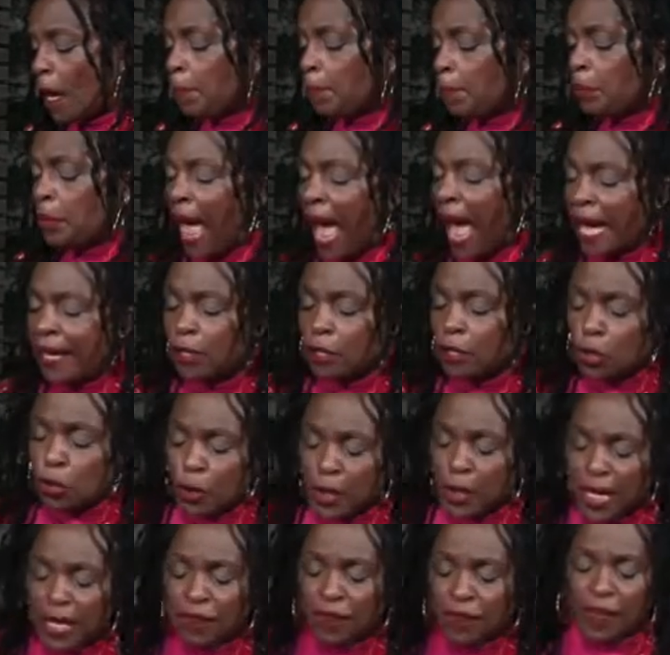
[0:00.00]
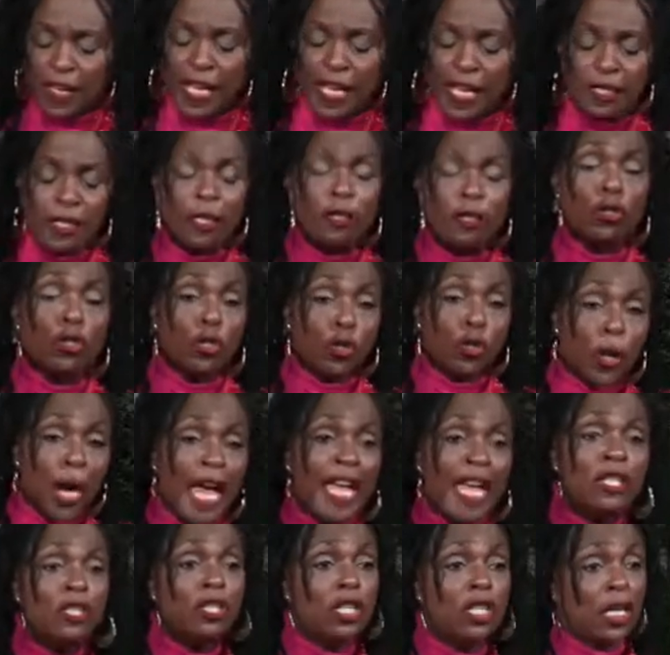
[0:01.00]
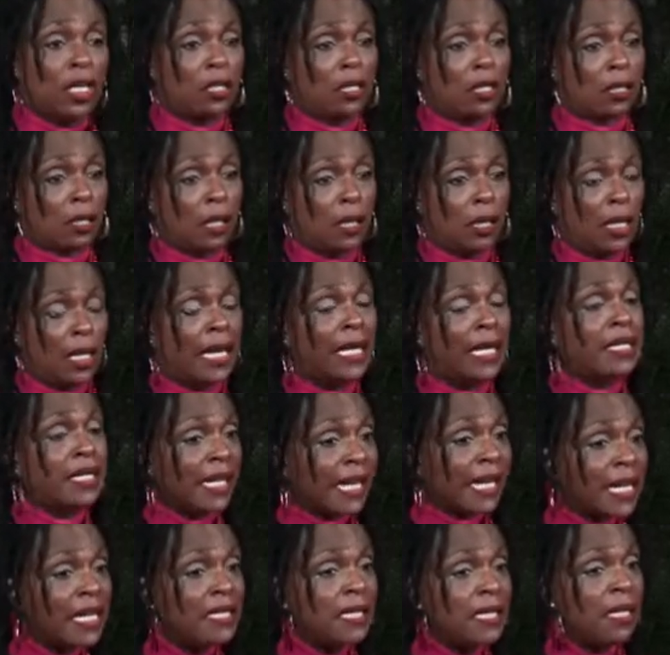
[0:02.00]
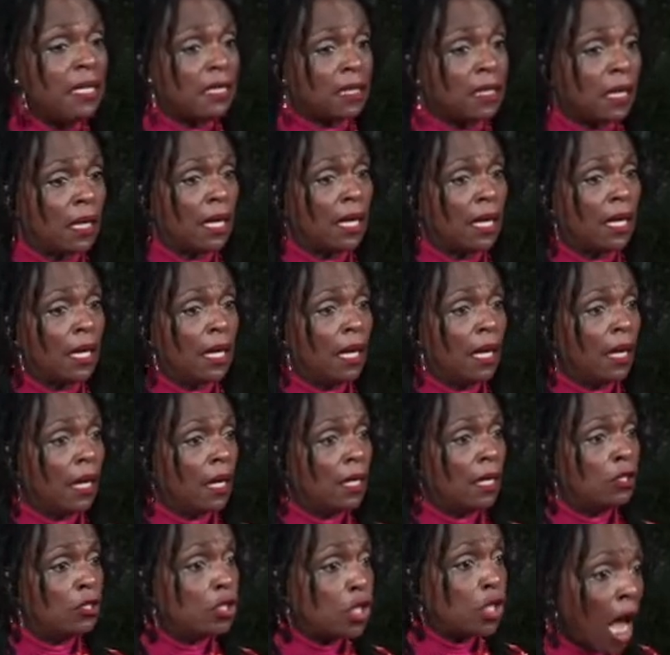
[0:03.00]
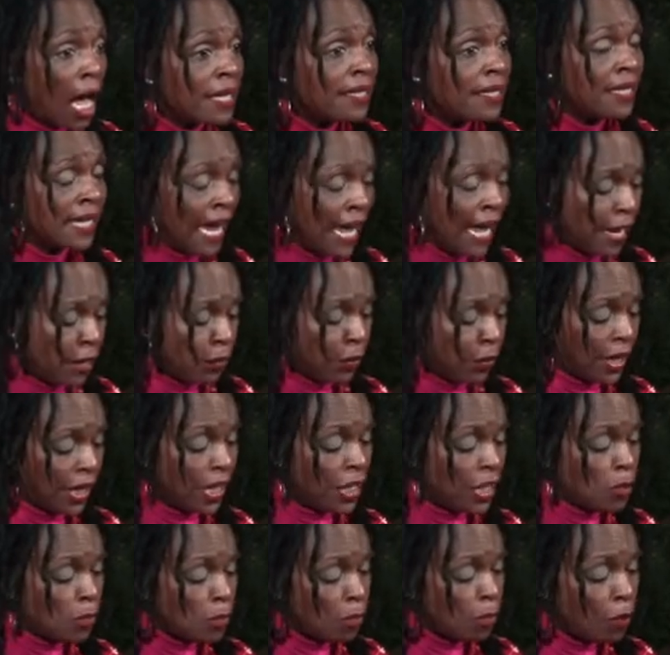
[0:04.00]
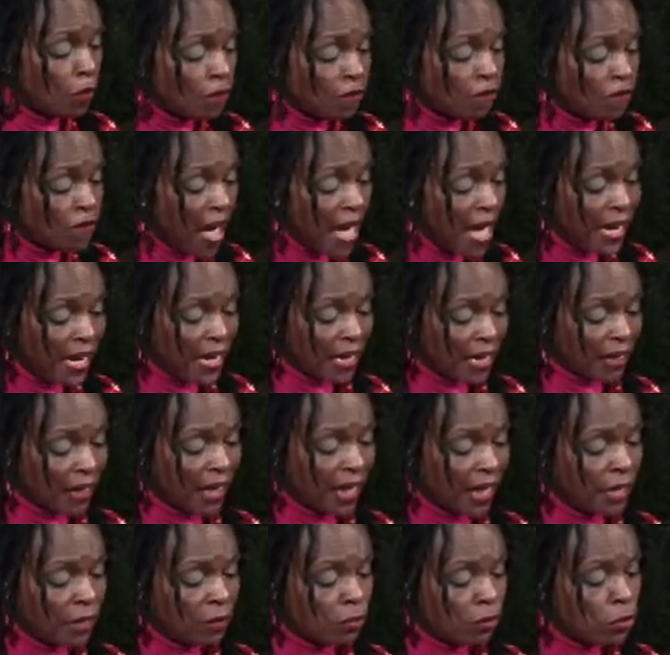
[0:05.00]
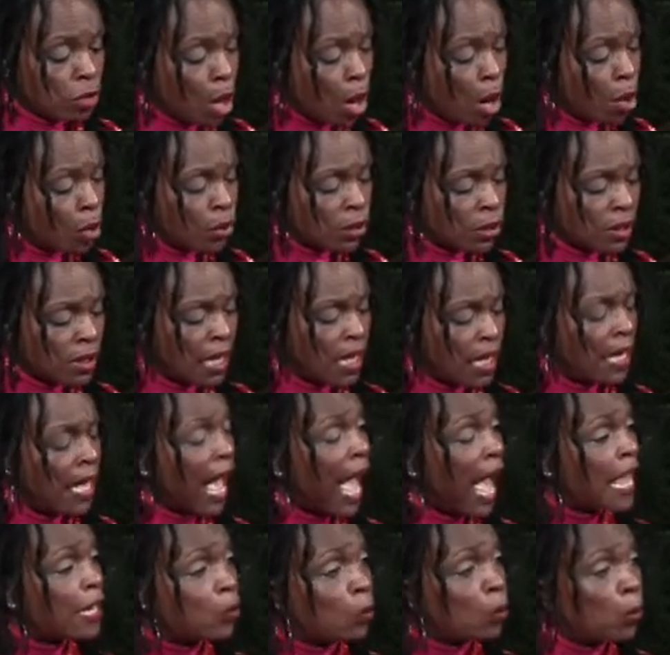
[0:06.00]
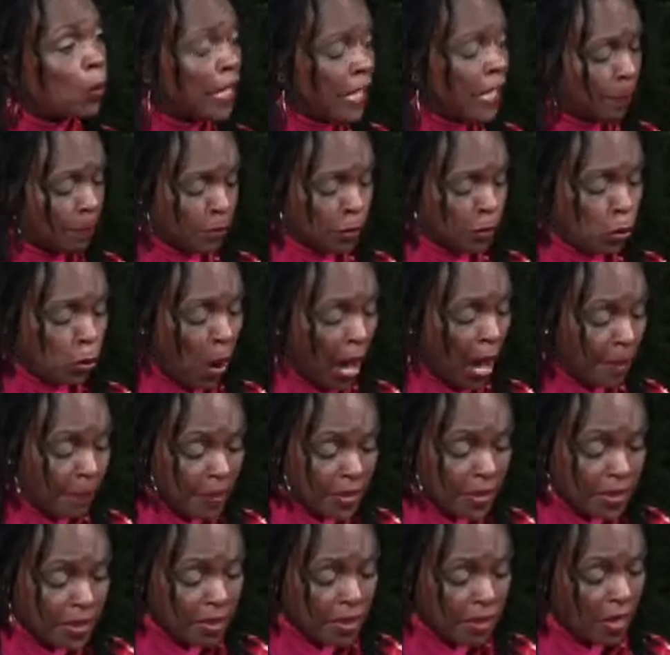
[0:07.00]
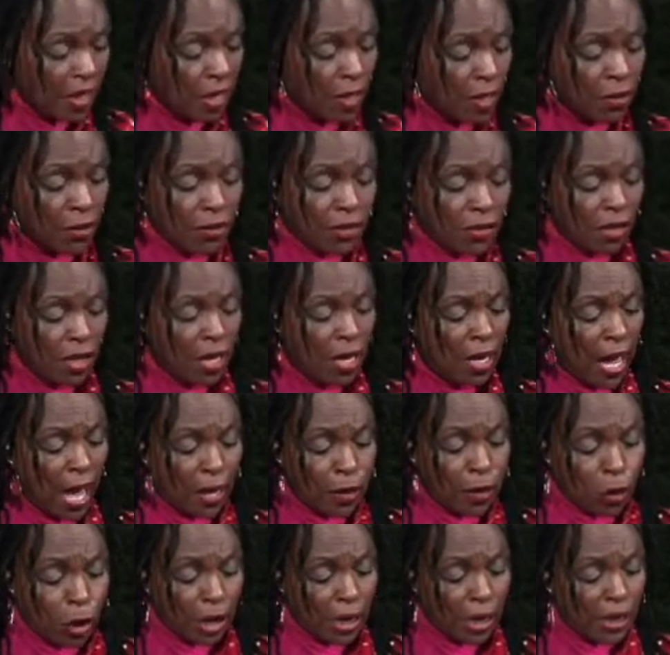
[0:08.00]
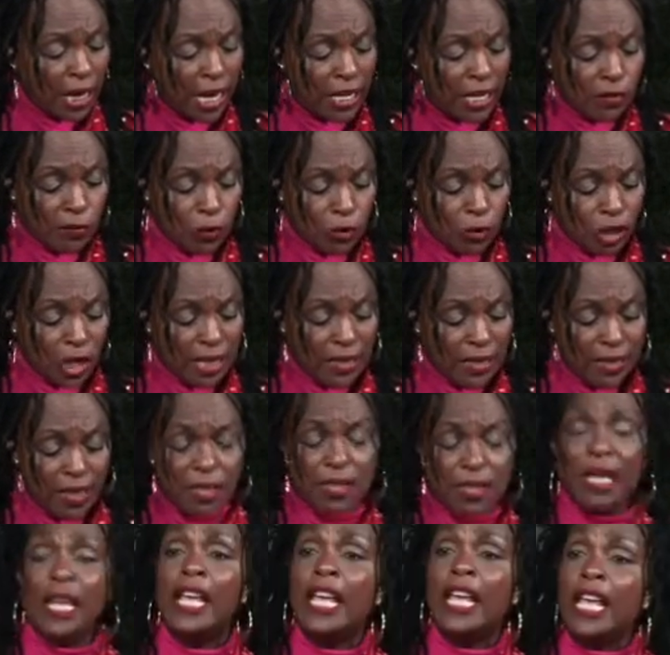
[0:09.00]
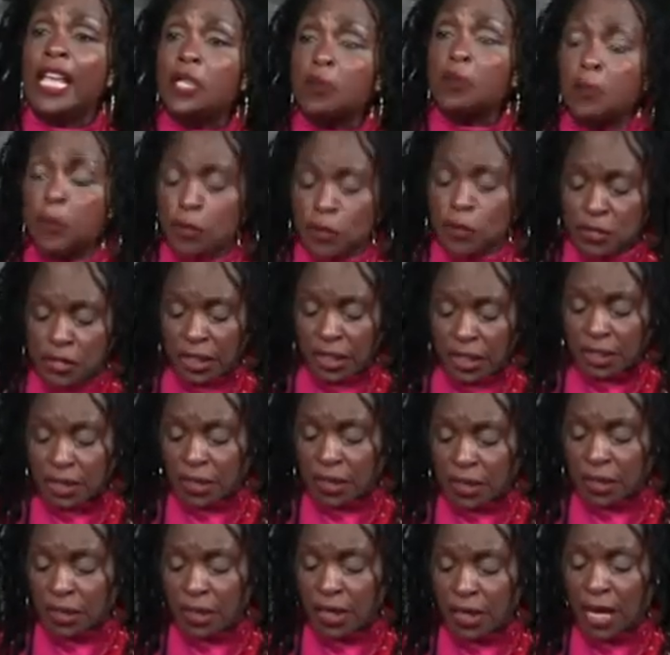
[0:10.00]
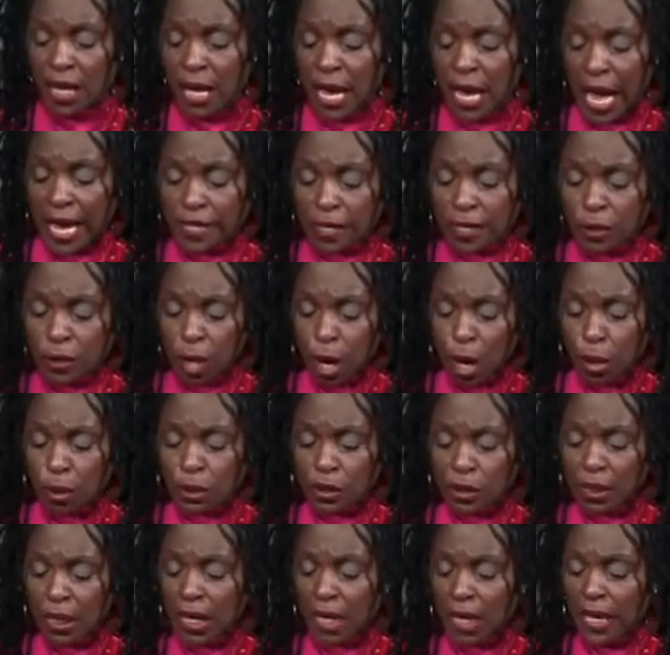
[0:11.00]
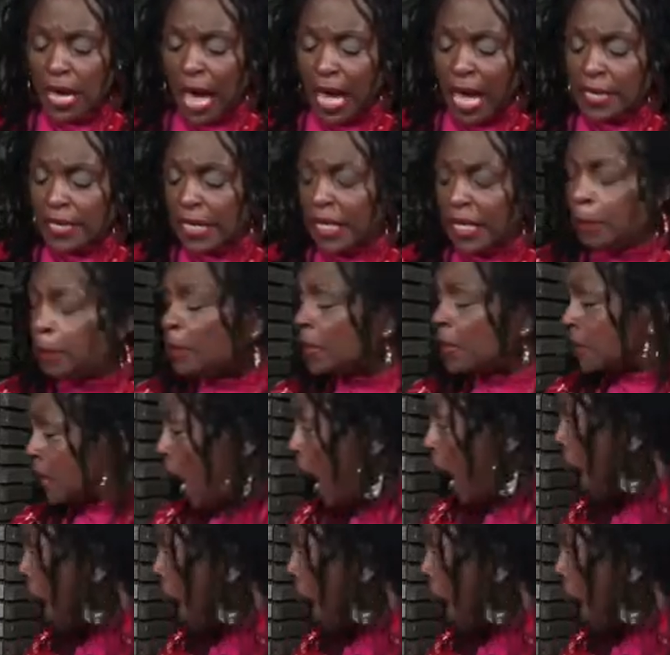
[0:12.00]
Black grief isn't transient. It isn't just angry, it's prophetic. It knows how to weep to wipe its tears and organize for justice. It's persistent, and it knows how to keep its